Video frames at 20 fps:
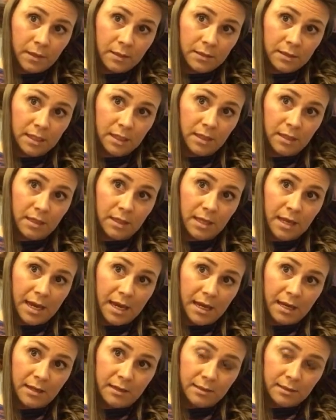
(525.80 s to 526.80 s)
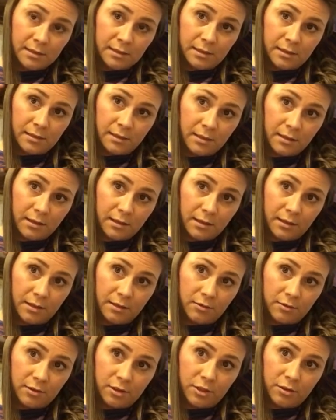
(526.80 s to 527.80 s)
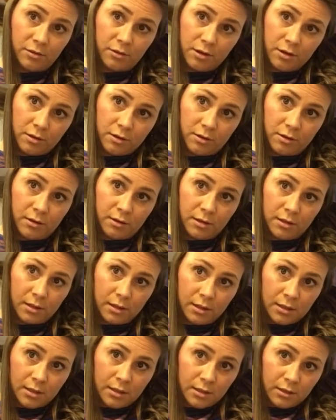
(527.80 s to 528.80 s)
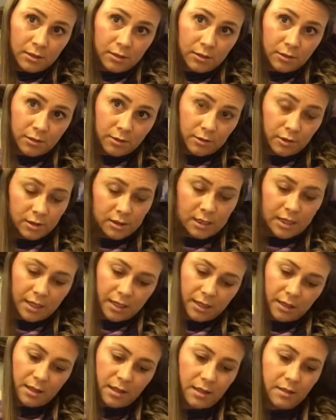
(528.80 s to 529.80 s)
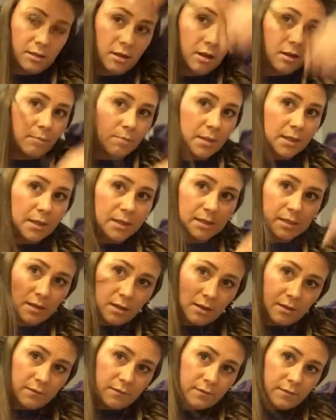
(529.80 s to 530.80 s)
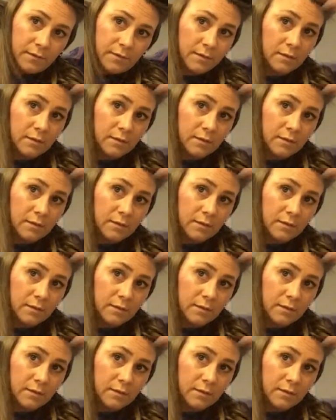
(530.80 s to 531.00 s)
see, that is a little too long. So I'll just take that top piece off,